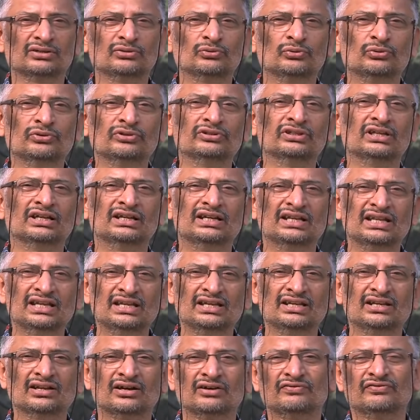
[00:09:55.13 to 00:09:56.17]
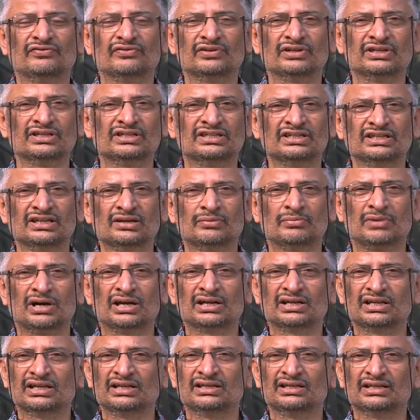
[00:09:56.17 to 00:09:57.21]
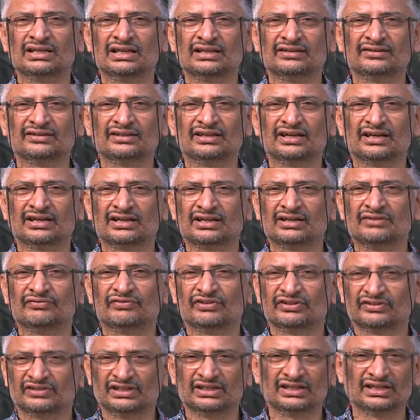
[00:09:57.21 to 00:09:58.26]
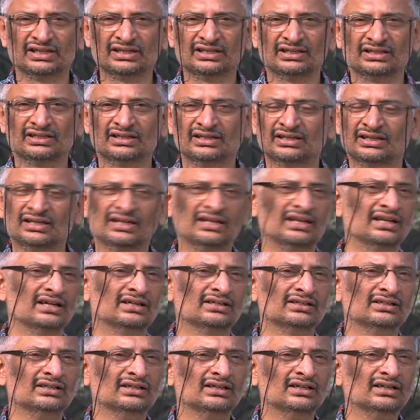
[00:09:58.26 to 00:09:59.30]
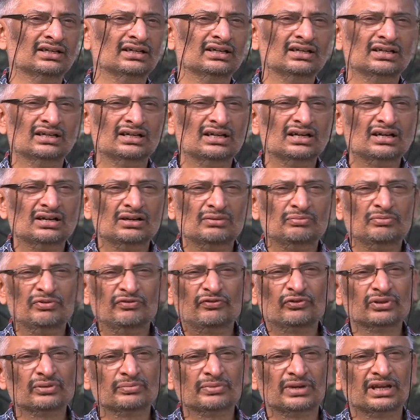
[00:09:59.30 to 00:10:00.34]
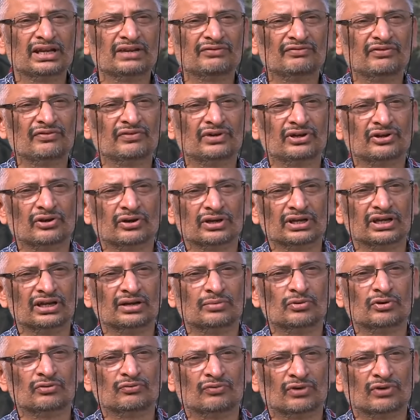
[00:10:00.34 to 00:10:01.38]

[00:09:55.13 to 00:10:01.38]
who is the Dean of GMRT NCRA facility in India. Before the break, we were talking about